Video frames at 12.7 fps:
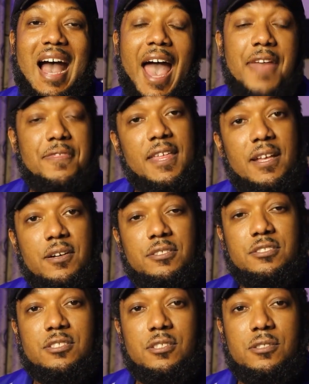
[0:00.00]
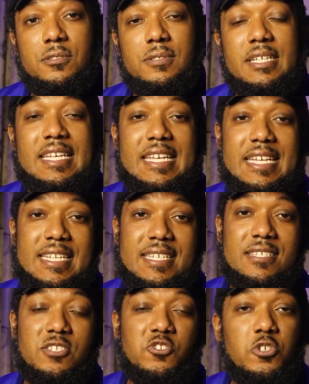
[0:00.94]
I think also it
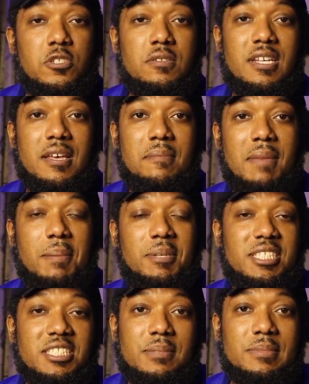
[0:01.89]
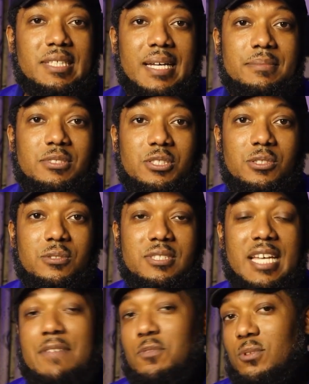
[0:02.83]
is good maybe just sometimes to
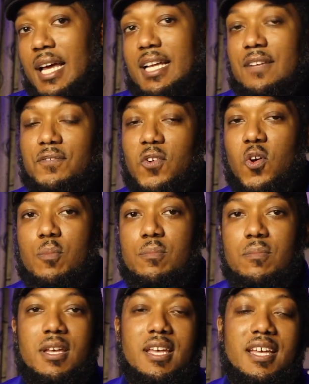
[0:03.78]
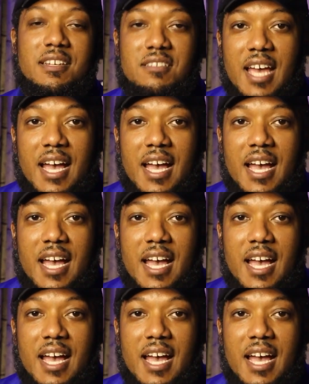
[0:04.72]
say, if you like a firm in